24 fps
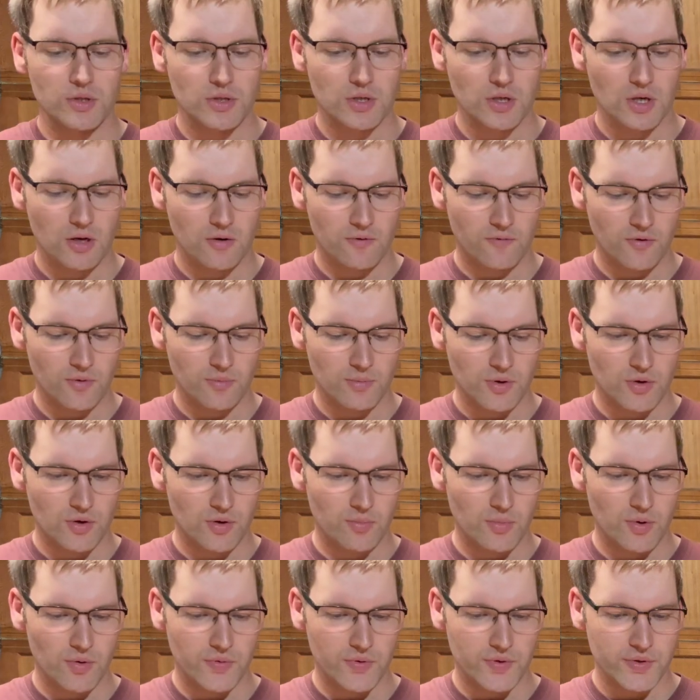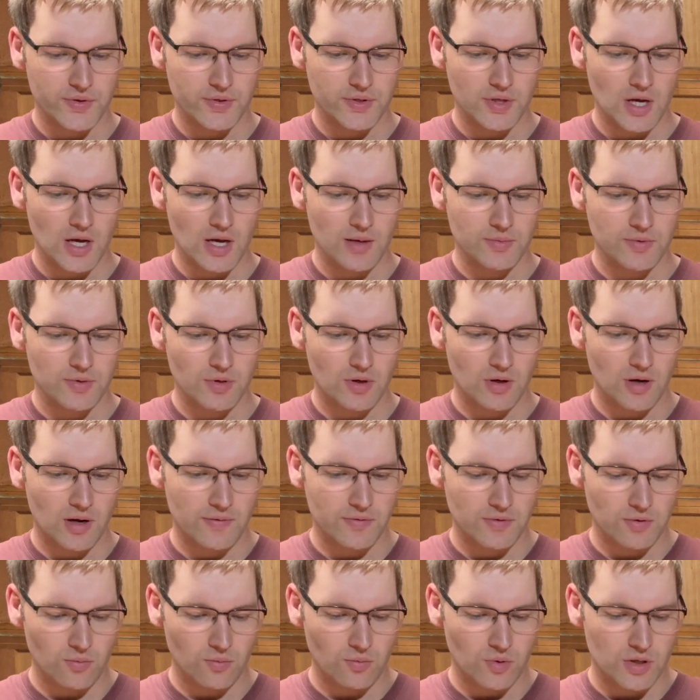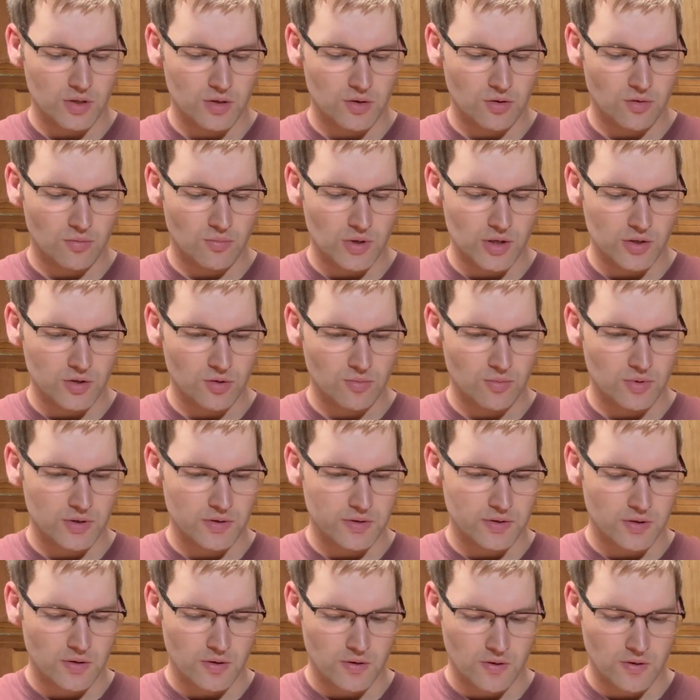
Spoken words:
to confirm that they're both the same so I don't have to redo measurements.